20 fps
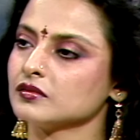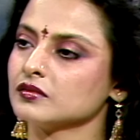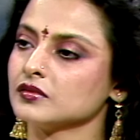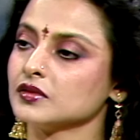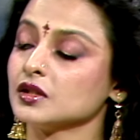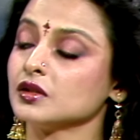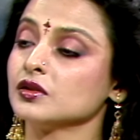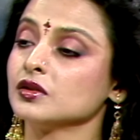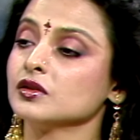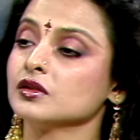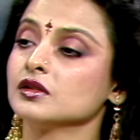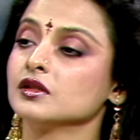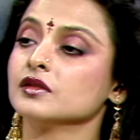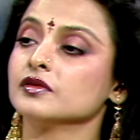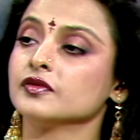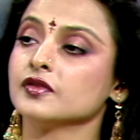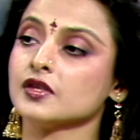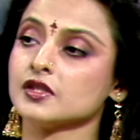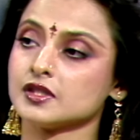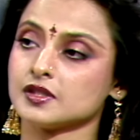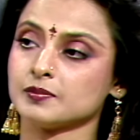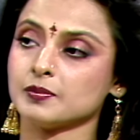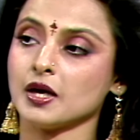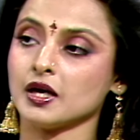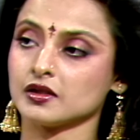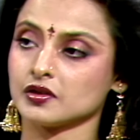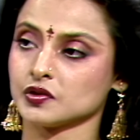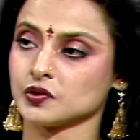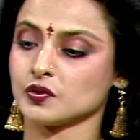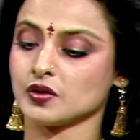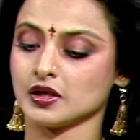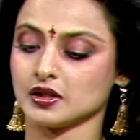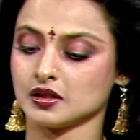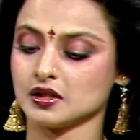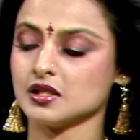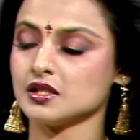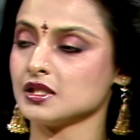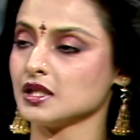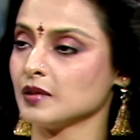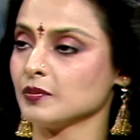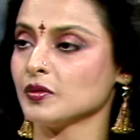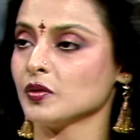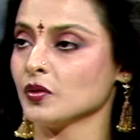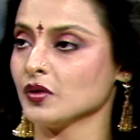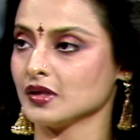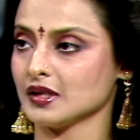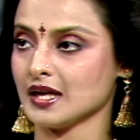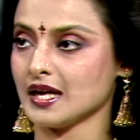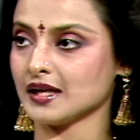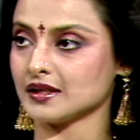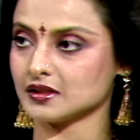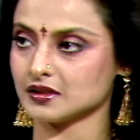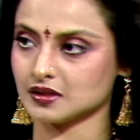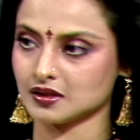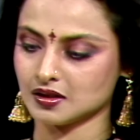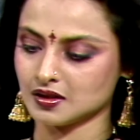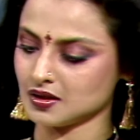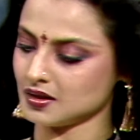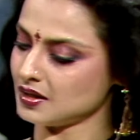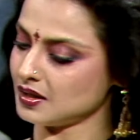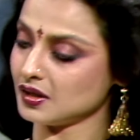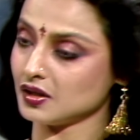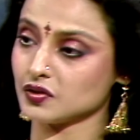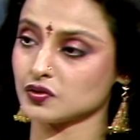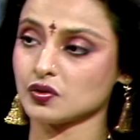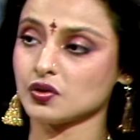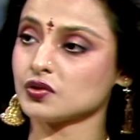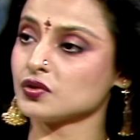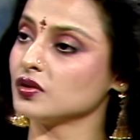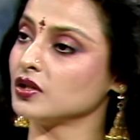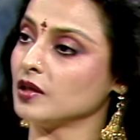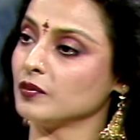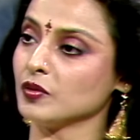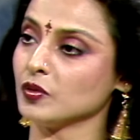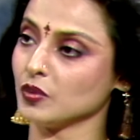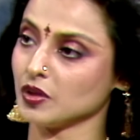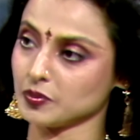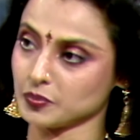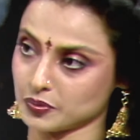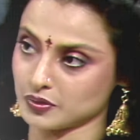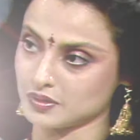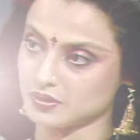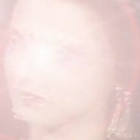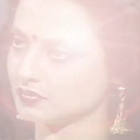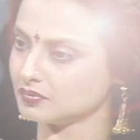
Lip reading: No, the first part is right. He's number one actor. He's also number one person.